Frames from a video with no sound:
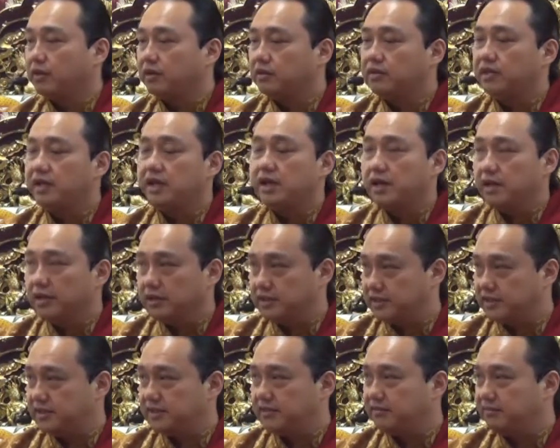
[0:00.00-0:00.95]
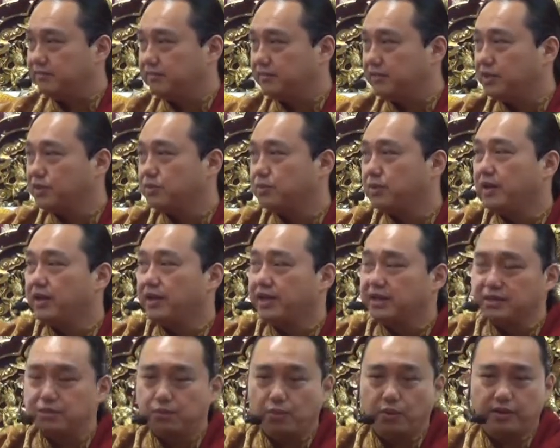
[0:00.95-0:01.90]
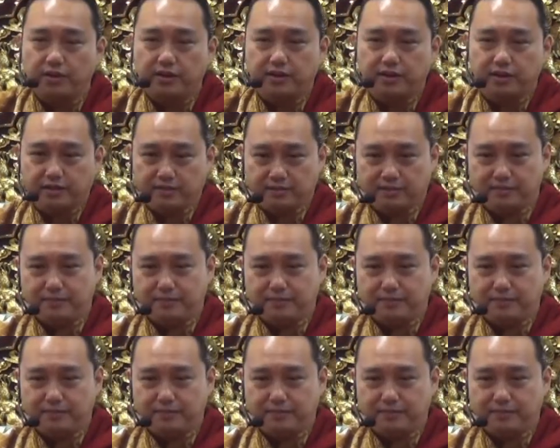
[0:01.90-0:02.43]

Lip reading: tears. That's why there's water.